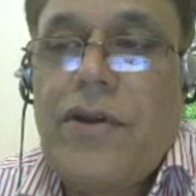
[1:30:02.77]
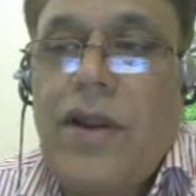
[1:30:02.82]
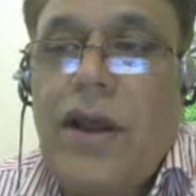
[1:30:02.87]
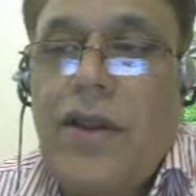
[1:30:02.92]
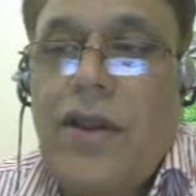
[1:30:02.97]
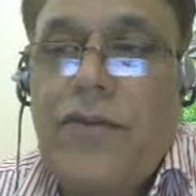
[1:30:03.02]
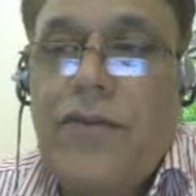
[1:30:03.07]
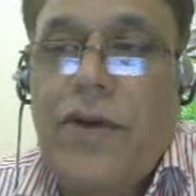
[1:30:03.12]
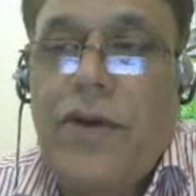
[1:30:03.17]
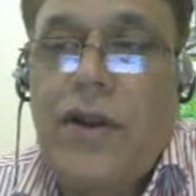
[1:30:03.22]

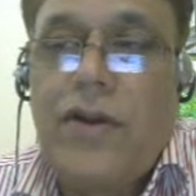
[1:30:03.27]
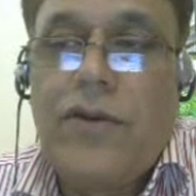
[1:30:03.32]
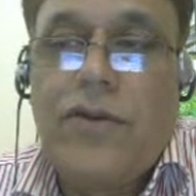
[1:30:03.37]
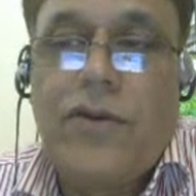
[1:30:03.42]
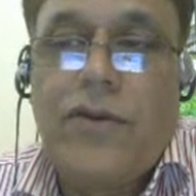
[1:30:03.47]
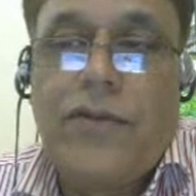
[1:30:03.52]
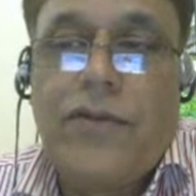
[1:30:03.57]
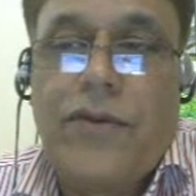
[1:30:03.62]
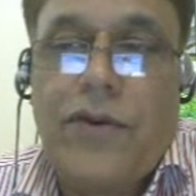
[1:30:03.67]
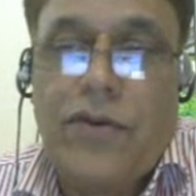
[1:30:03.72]
class fellows
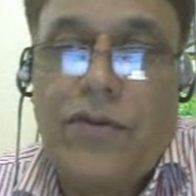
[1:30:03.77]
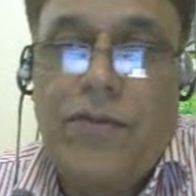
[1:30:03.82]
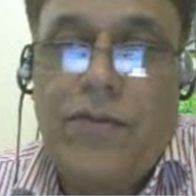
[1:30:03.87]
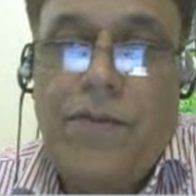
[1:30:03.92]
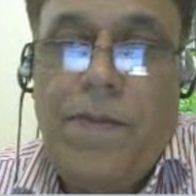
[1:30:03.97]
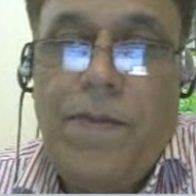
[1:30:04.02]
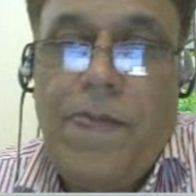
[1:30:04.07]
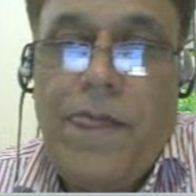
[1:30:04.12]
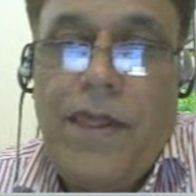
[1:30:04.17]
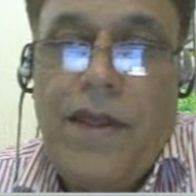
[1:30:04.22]
of you.
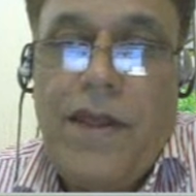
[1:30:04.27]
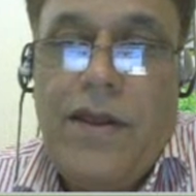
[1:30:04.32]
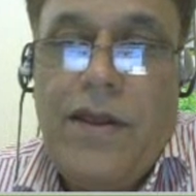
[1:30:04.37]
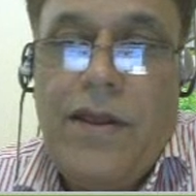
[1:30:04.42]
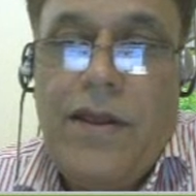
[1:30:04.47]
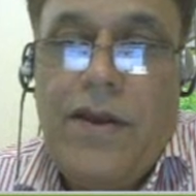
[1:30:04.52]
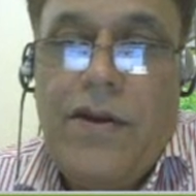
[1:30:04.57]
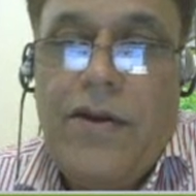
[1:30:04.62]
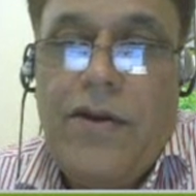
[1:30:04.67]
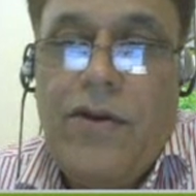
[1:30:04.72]

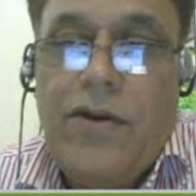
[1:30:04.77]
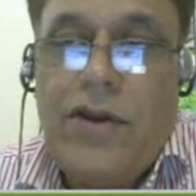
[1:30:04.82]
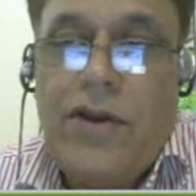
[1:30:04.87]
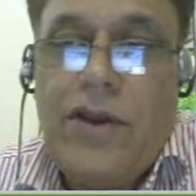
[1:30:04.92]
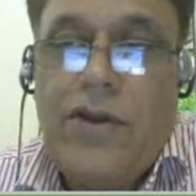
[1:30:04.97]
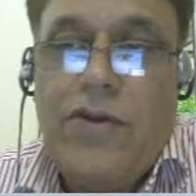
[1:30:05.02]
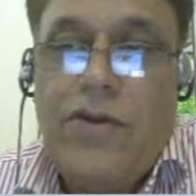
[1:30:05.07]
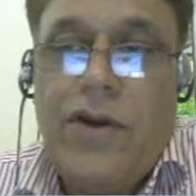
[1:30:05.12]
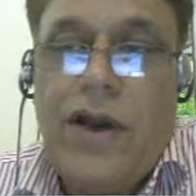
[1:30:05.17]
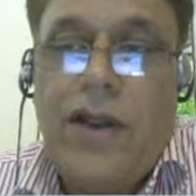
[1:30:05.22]

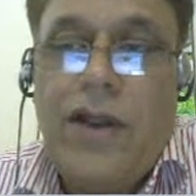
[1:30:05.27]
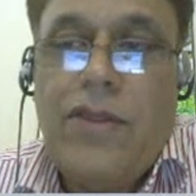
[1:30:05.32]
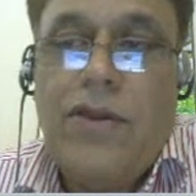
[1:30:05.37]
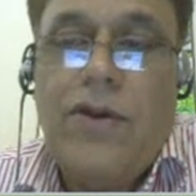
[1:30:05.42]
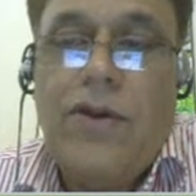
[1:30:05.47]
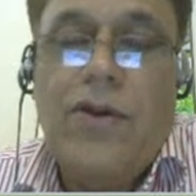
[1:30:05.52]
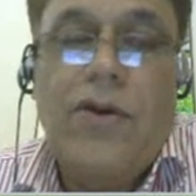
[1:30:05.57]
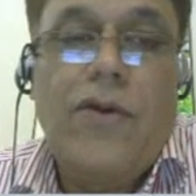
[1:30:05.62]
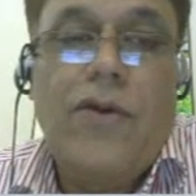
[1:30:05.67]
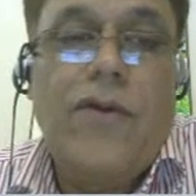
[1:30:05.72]
Okay, you
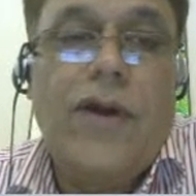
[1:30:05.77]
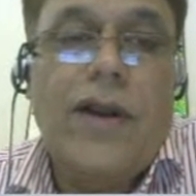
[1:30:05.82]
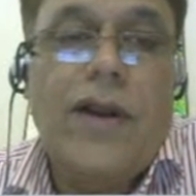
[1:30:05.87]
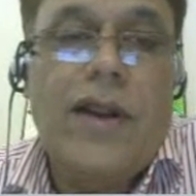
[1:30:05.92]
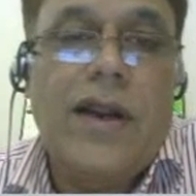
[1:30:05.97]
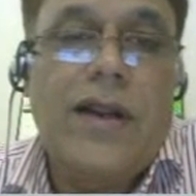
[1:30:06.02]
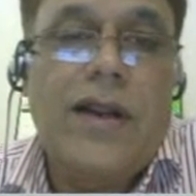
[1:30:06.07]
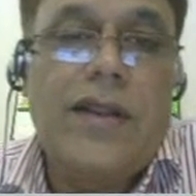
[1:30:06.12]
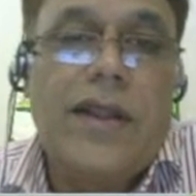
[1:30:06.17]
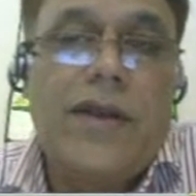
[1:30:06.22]
also know what
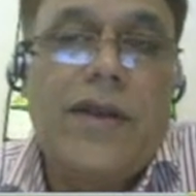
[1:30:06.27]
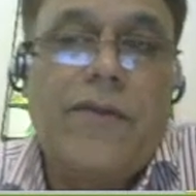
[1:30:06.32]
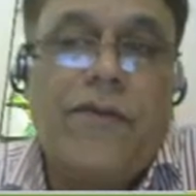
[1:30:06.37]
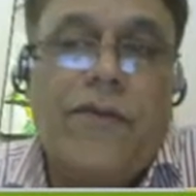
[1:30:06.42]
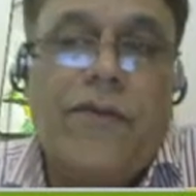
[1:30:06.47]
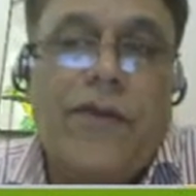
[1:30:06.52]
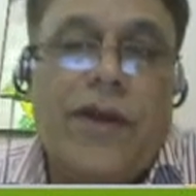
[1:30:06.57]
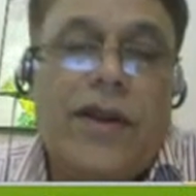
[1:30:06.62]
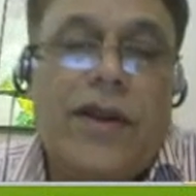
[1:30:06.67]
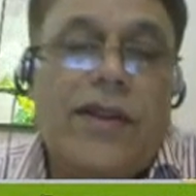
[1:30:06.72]
are they,
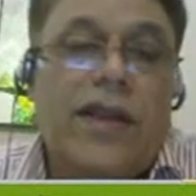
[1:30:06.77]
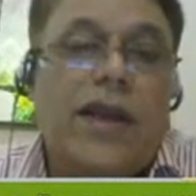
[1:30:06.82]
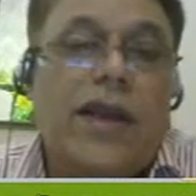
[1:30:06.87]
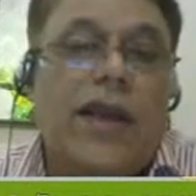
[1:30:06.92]
where they